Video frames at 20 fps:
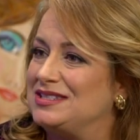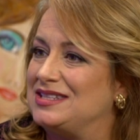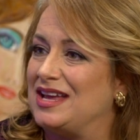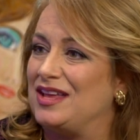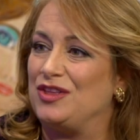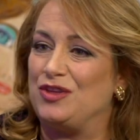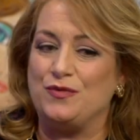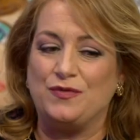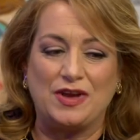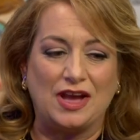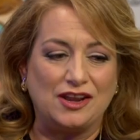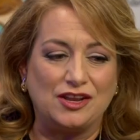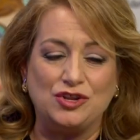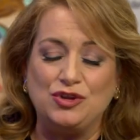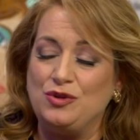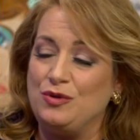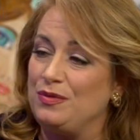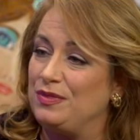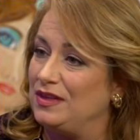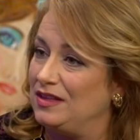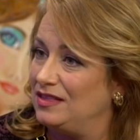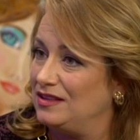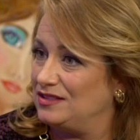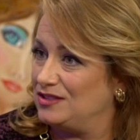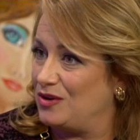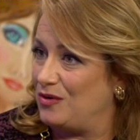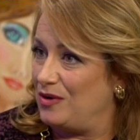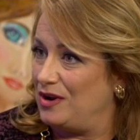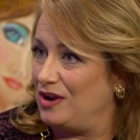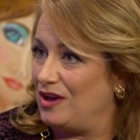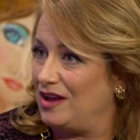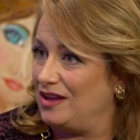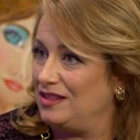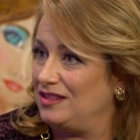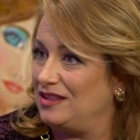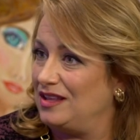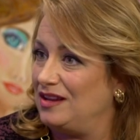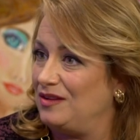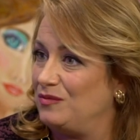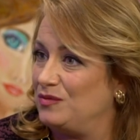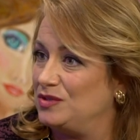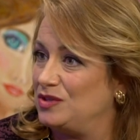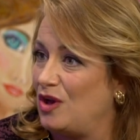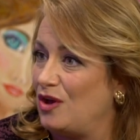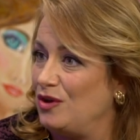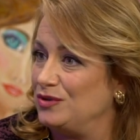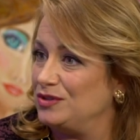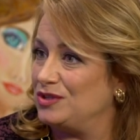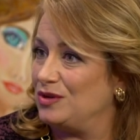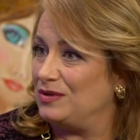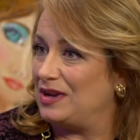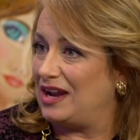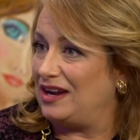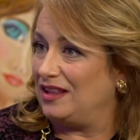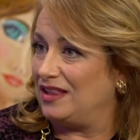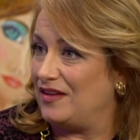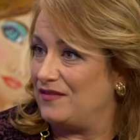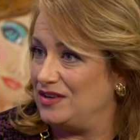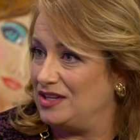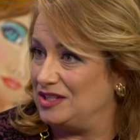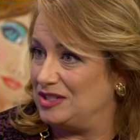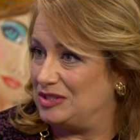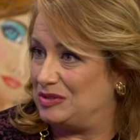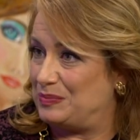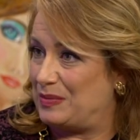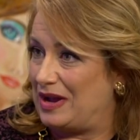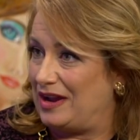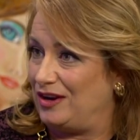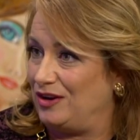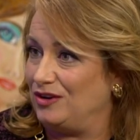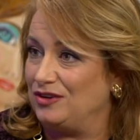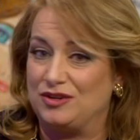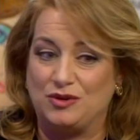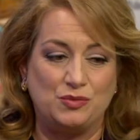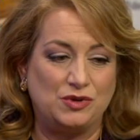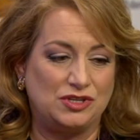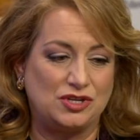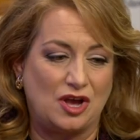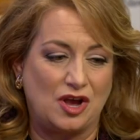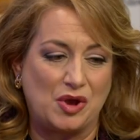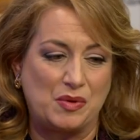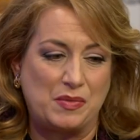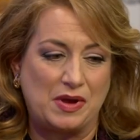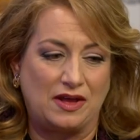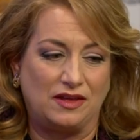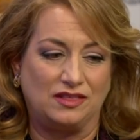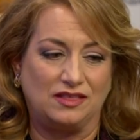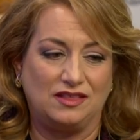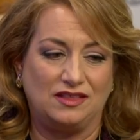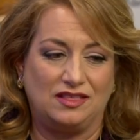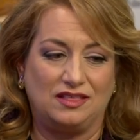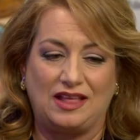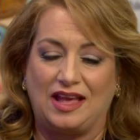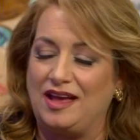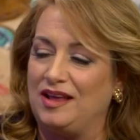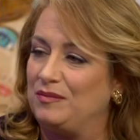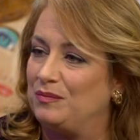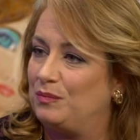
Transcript: say you've got a new thing that's going on that was also nine eleven inspired. Can we talk about that?